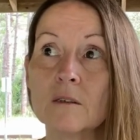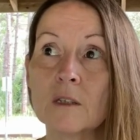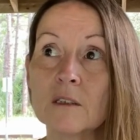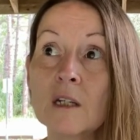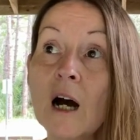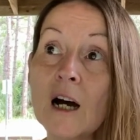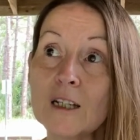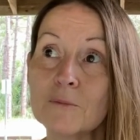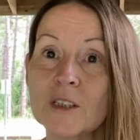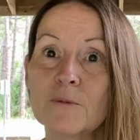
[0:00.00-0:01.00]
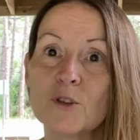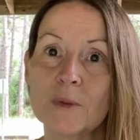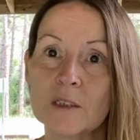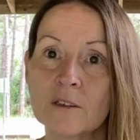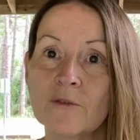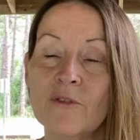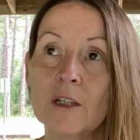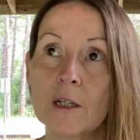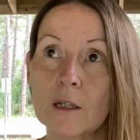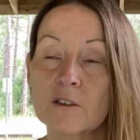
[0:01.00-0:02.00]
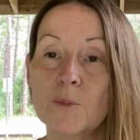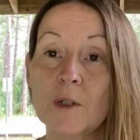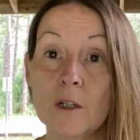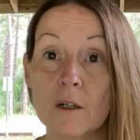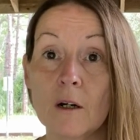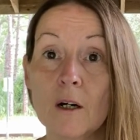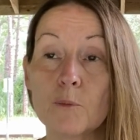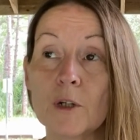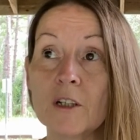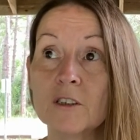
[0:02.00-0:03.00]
that time seems to be speeding, speeding up, right?